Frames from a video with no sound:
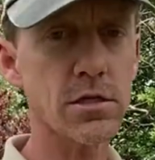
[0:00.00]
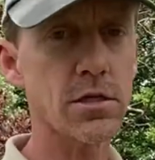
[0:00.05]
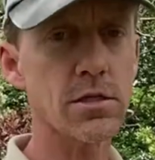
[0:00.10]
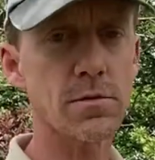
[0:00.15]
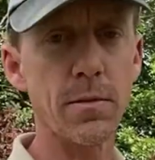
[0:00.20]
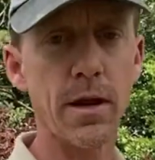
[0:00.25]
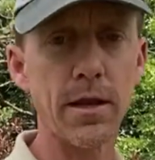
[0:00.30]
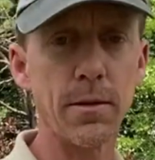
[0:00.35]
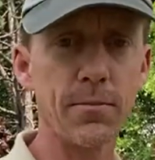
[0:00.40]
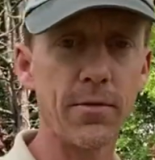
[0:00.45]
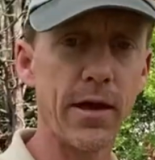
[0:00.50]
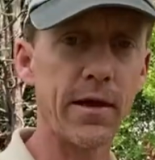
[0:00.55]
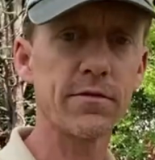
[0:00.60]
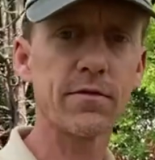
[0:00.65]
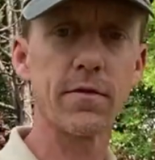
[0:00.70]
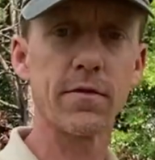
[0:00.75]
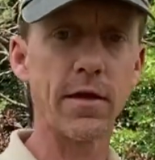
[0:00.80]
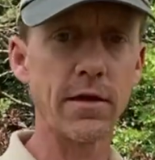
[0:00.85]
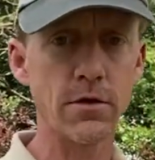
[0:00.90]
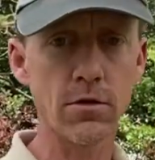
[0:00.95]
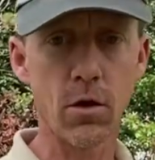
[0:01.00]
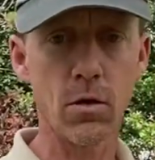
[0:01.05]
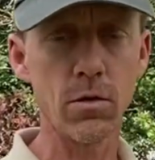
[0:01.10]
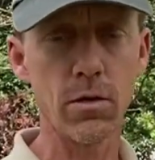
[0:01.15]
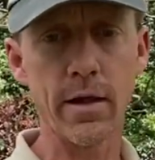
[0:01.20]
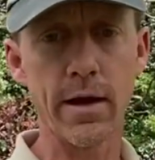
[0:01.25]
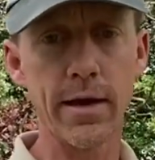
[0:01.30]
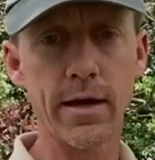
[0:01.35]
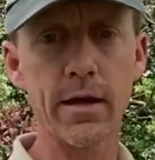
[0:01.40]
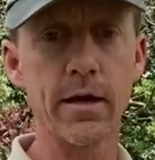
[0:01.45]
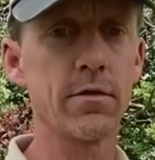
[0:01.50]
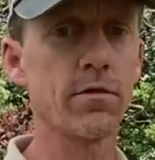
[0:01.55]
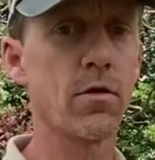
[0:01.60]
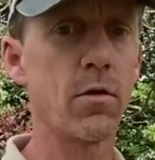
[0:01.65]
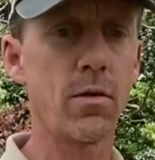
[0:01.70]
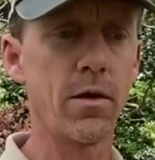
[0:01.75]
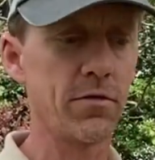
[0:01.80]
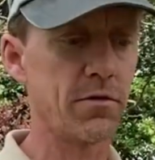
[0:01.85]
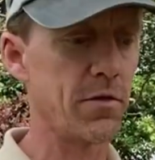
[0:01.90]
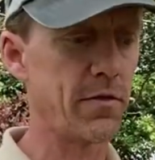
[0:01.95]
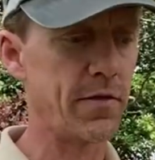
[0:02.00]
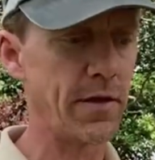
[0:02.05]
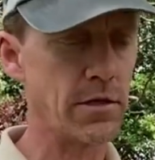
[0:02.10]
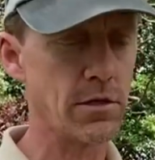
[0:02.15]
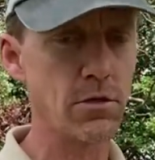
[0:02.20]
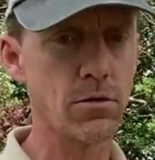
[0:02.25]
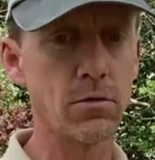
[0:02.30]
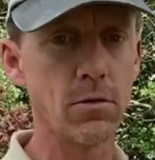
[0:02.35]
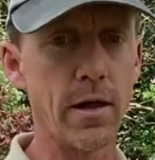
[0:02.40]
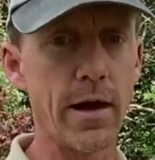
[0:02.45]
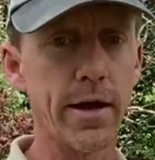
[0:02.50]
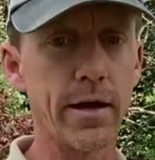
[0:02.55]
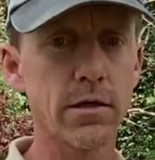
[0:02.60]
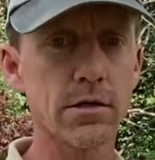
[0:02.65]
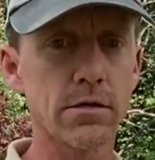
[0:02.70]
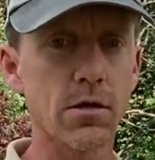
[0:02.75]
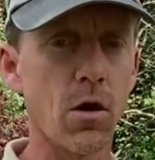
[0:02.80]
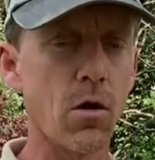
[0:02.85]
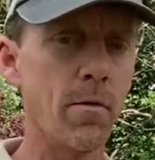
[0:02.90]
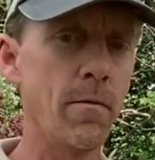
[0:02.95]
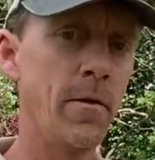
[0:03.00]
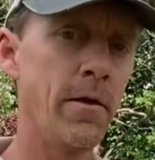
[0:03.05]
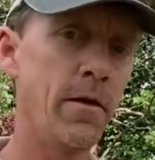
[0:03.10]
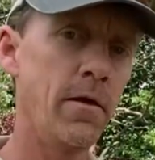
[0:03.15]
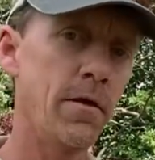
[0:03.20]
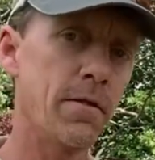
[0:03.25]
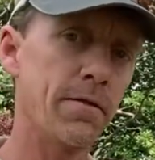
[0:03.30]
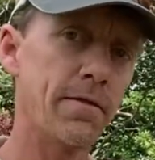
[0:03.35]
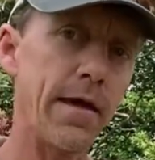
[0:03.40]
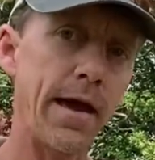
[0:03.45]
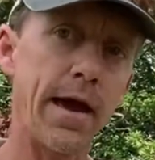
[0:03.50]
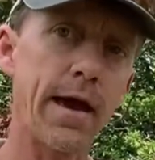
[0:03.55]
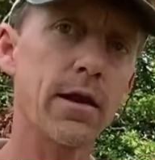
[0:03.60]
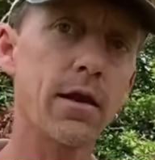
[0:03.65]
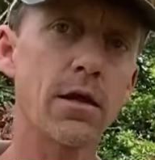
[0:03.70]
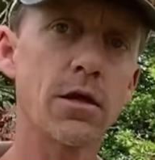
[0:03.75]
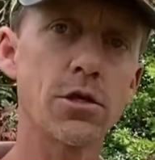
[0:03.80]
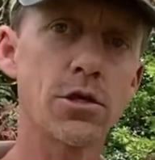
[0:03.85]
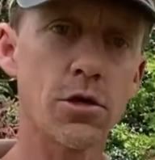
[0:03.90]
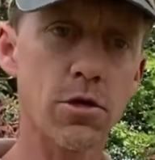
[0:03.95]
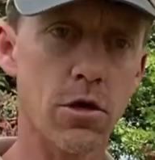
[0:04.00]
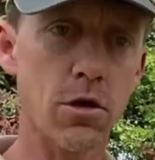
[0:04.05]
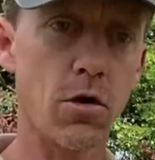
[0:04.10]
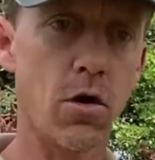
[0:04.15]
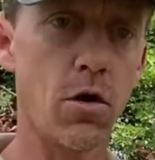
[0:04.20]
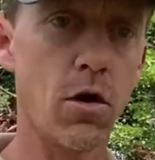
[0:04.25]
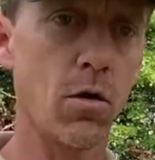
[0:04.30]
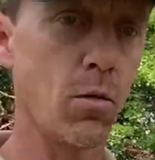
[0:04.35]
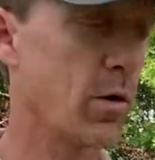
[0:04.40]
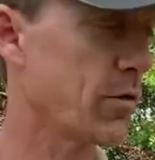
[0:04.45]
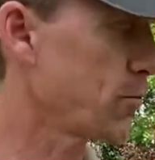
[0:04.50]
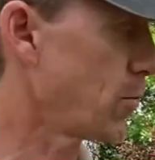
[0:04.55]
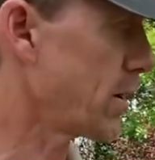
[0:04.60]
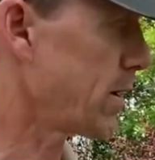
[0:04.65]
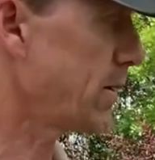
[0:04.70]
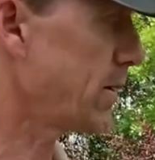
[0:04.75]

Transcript: as many plants that they don't like as the ones that they do like. So that is your goal with one of